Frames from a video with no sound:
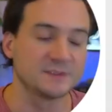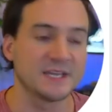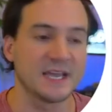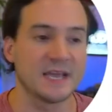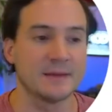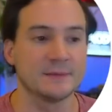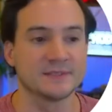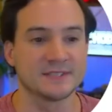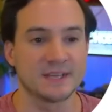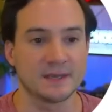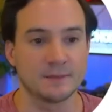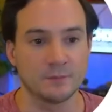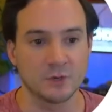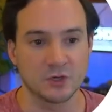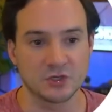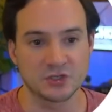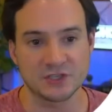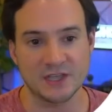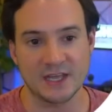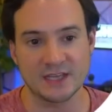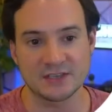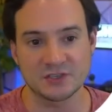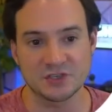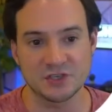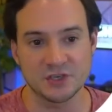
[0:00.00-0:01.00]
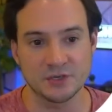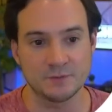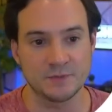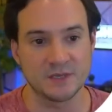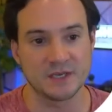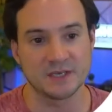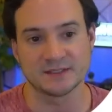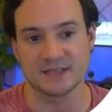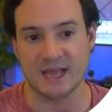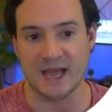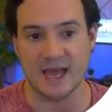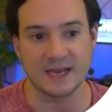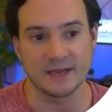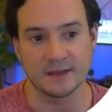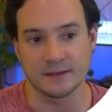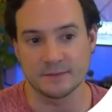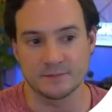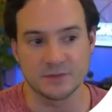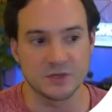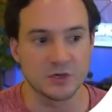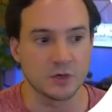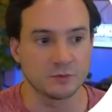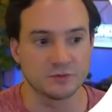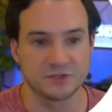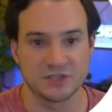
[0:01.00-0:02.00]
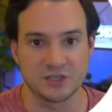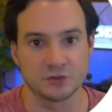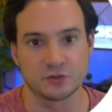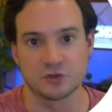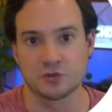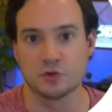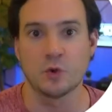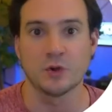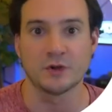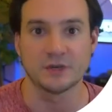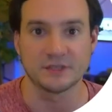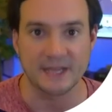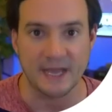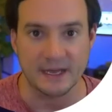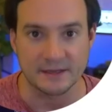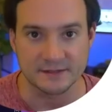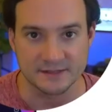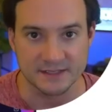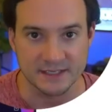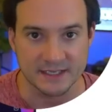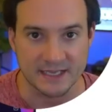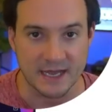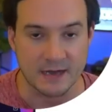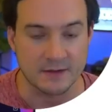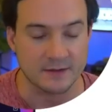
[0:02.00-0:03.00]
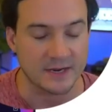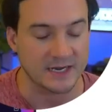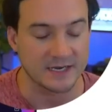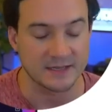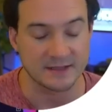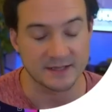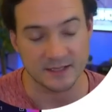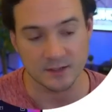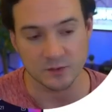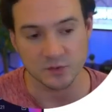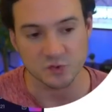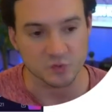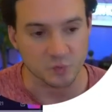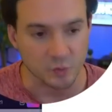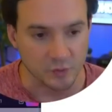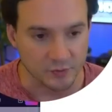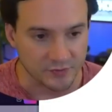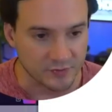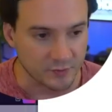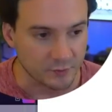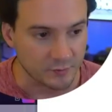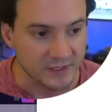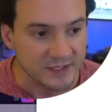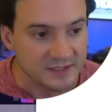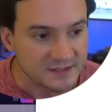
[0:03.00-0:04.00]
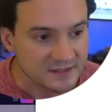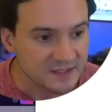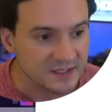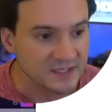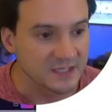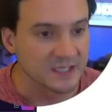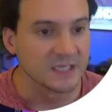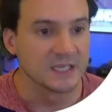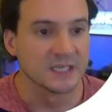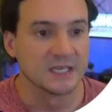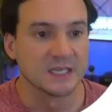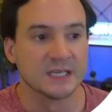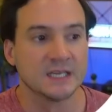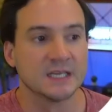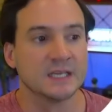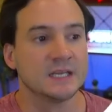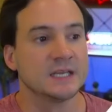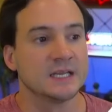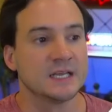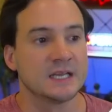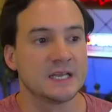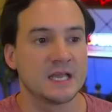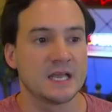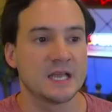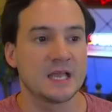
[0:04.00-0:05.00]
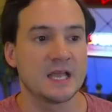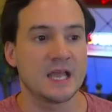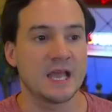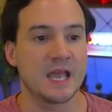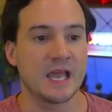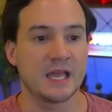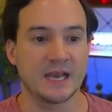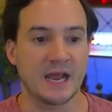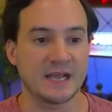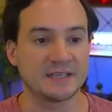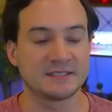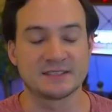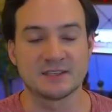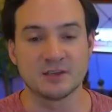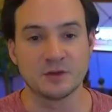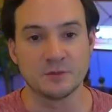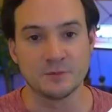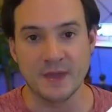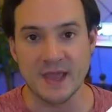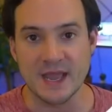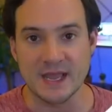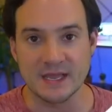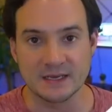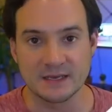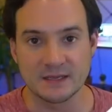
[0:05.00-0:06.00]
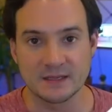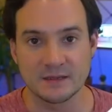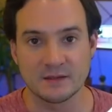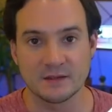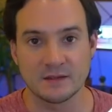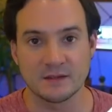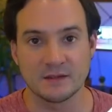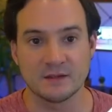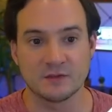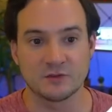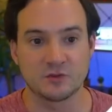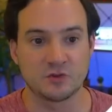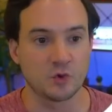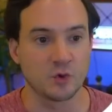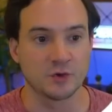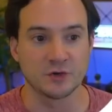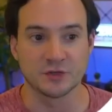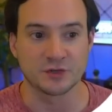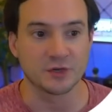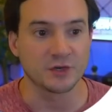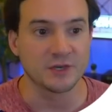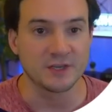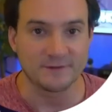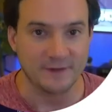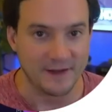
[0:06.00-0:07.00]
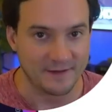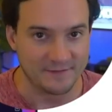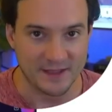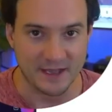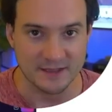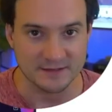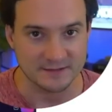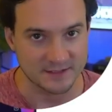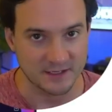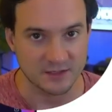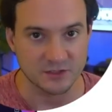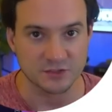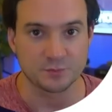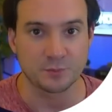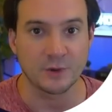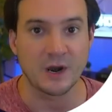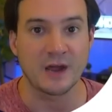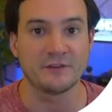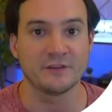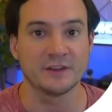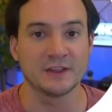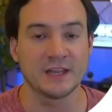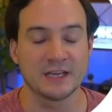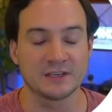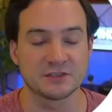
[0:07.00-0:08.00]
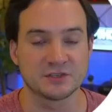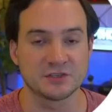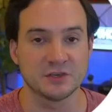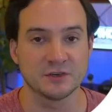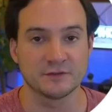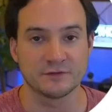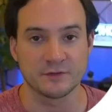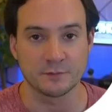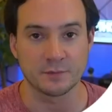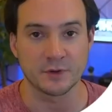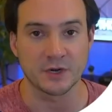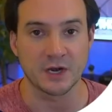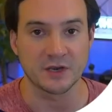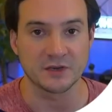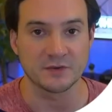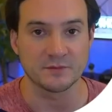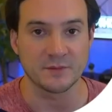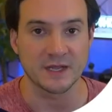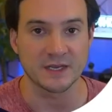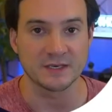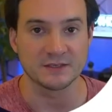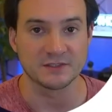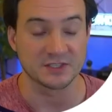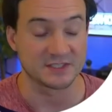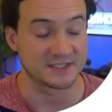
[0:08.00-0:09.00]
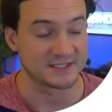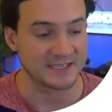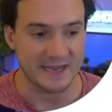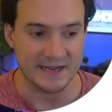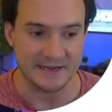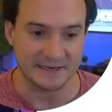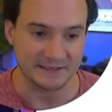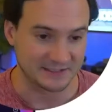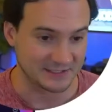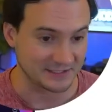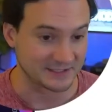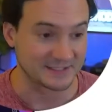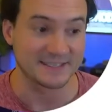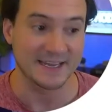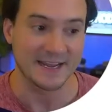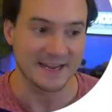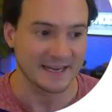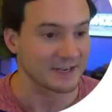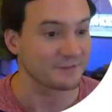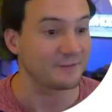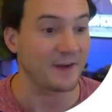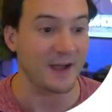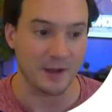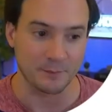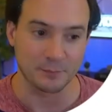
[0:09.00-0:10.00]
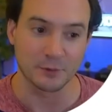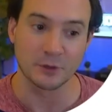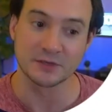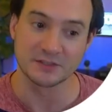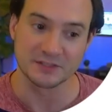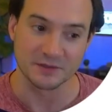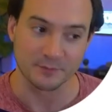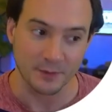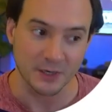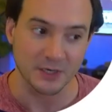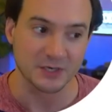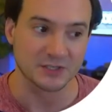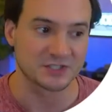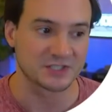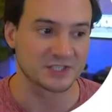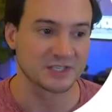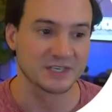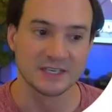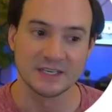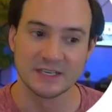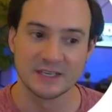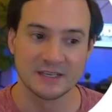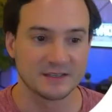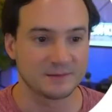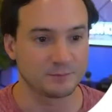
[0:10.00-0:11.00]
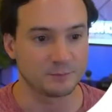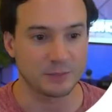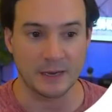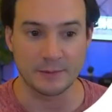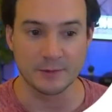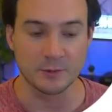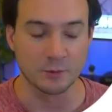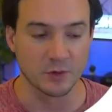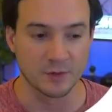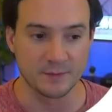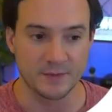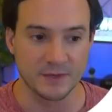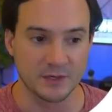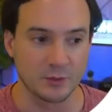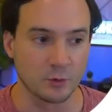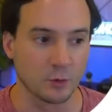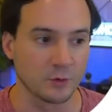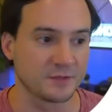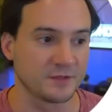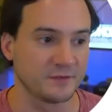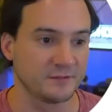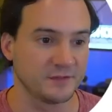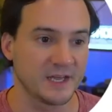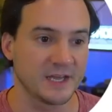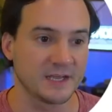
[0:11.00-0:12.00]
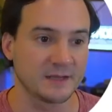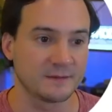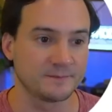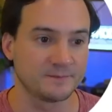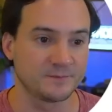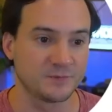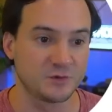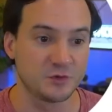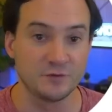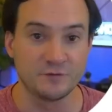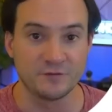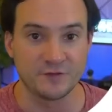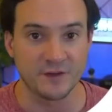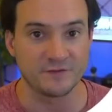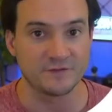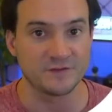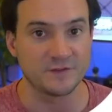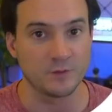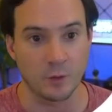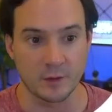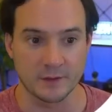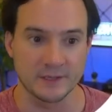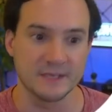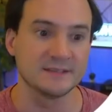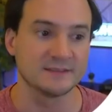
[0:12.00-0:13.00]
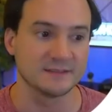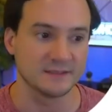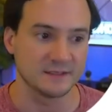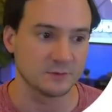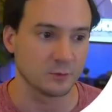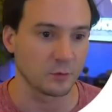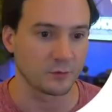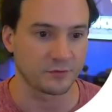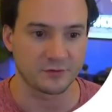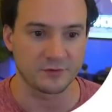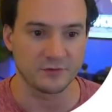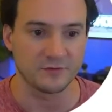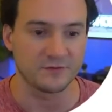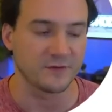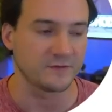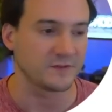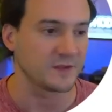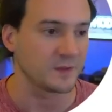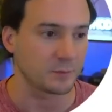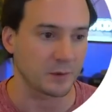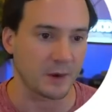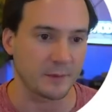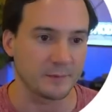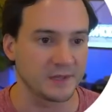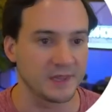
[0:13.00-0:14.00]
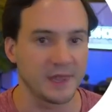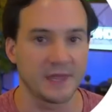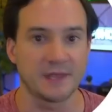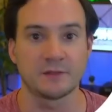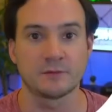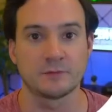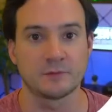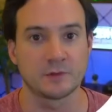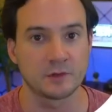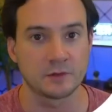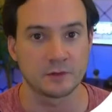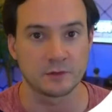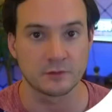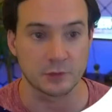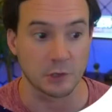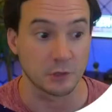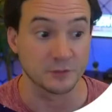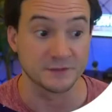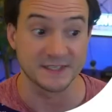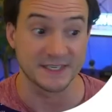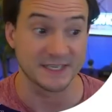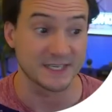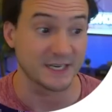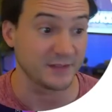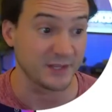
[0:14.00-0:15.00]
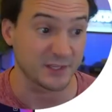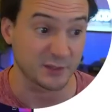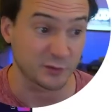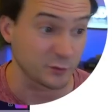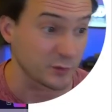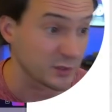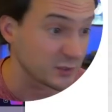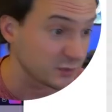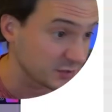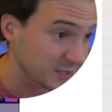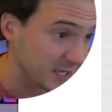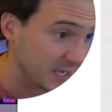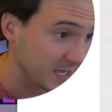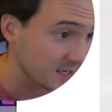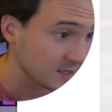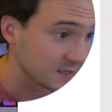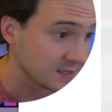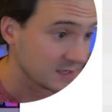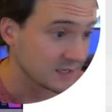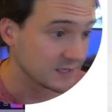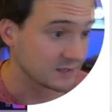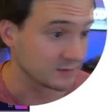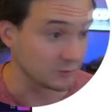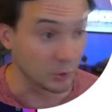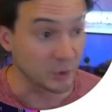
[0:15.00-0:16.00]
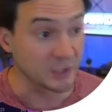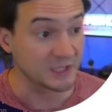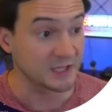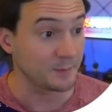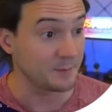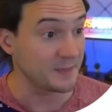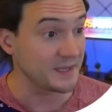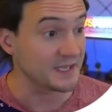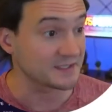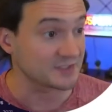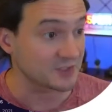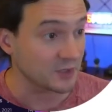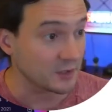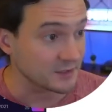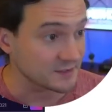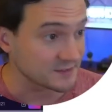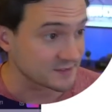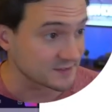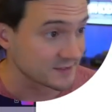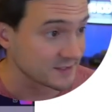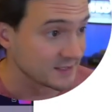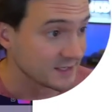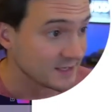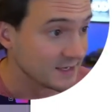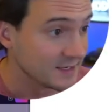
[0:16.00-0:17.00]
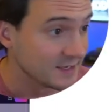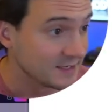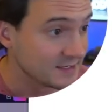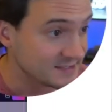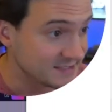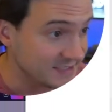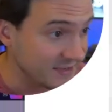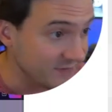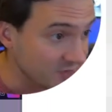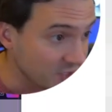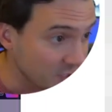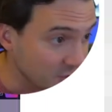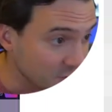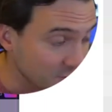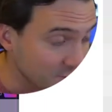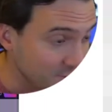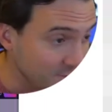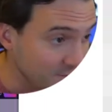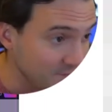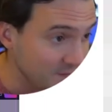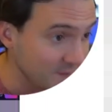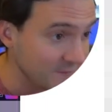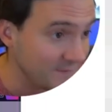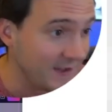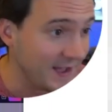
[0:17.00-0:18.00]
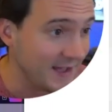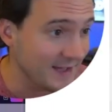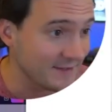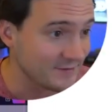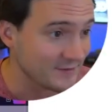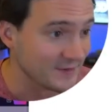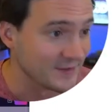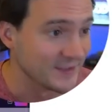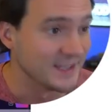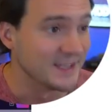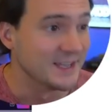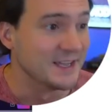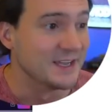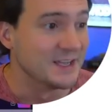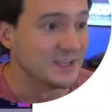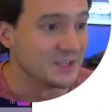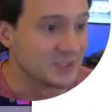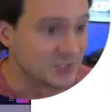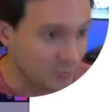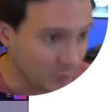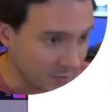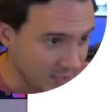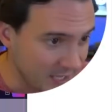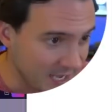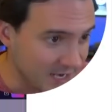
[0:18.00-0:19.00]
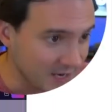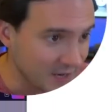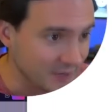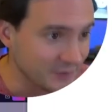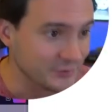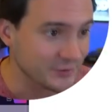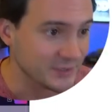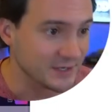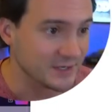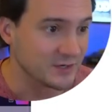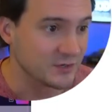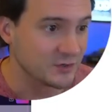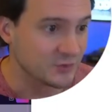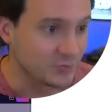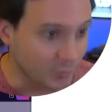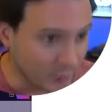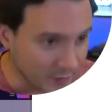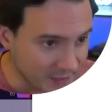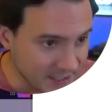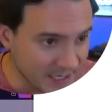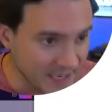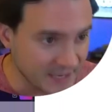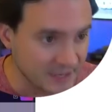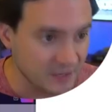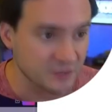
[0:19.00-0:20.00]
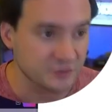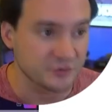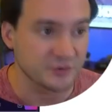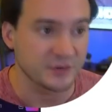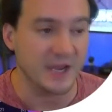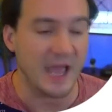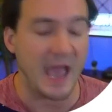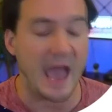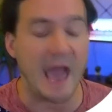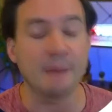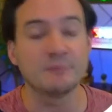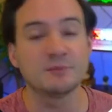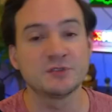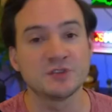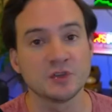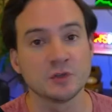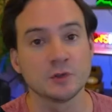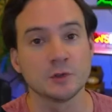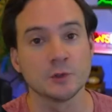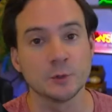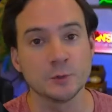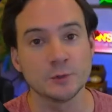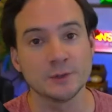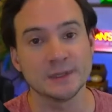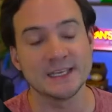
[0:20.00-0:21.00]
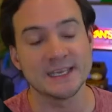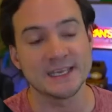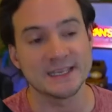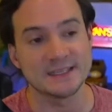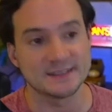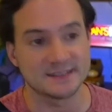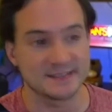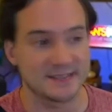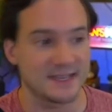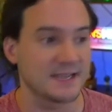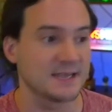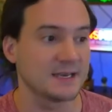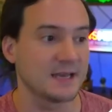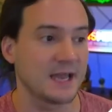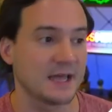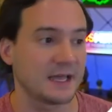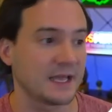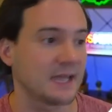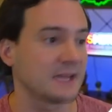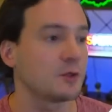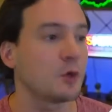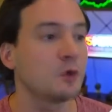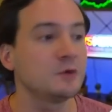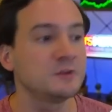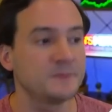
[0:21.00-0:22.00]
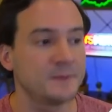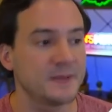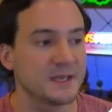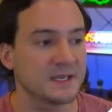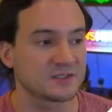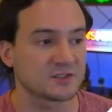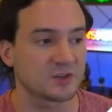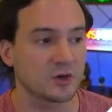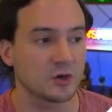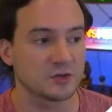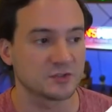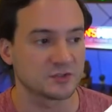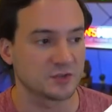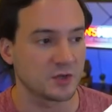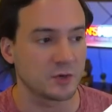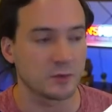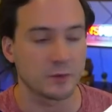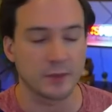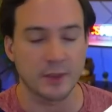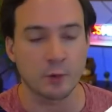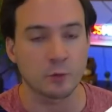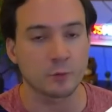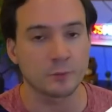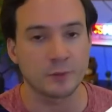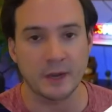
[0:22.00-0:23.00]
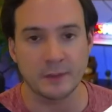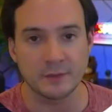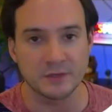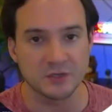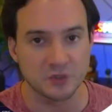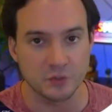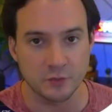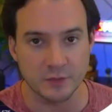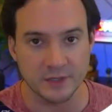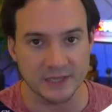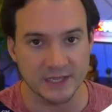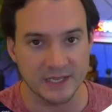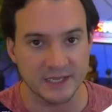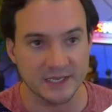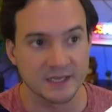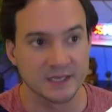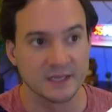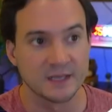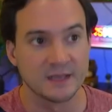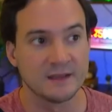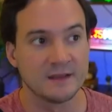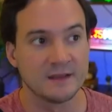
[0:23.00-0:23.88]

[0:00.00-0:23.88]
to Amazon merch last year because I had a tier 200,000 account. I didn't think it was worth the risk. And I still made $235,000 profit last year from print on demand. Just saying. If I uploaded to merch, probably would have been north of like 250, well, easily north of 250, probably like closing in on like 300K. Look at the BSRs, 755, 2,800, 2,900, absolutely insane. At those BSRs, they were probably doing like